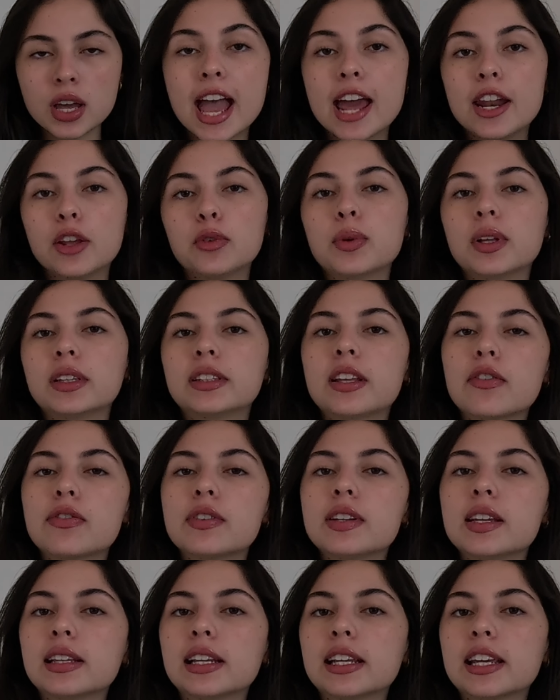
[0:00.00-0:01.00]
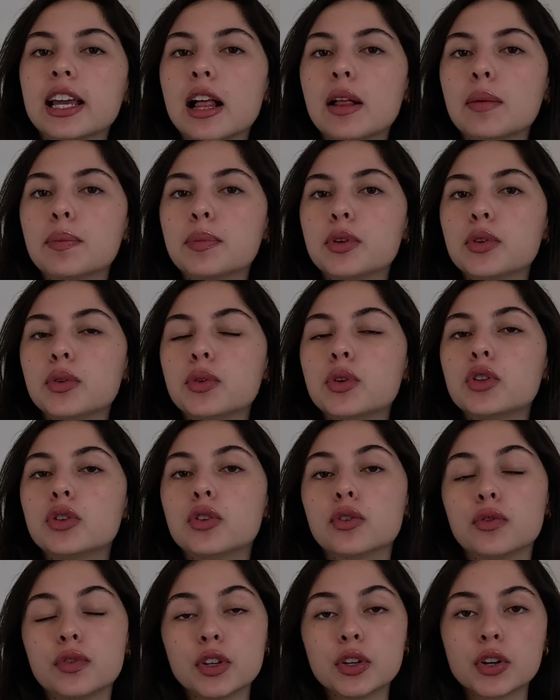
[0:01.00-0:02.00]
and it will definitely help you to
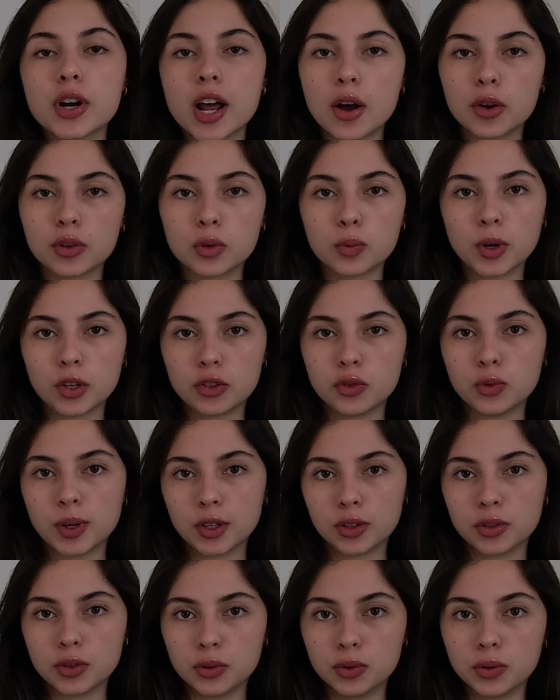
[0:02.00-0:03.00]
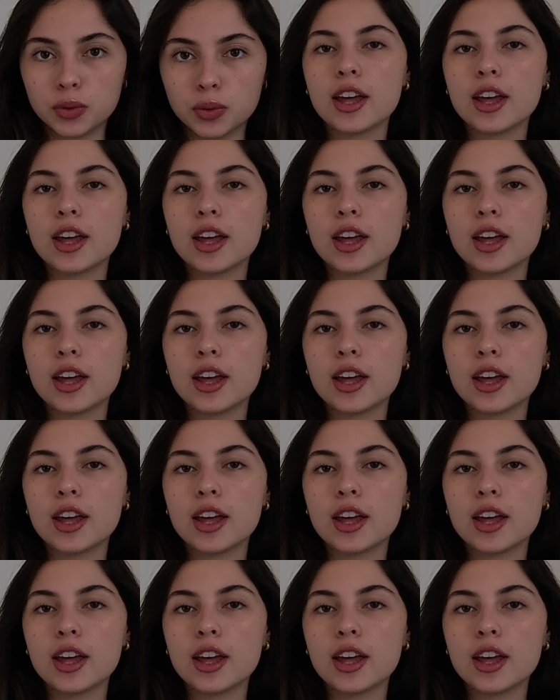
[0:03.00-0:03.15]
figure out what you want to do.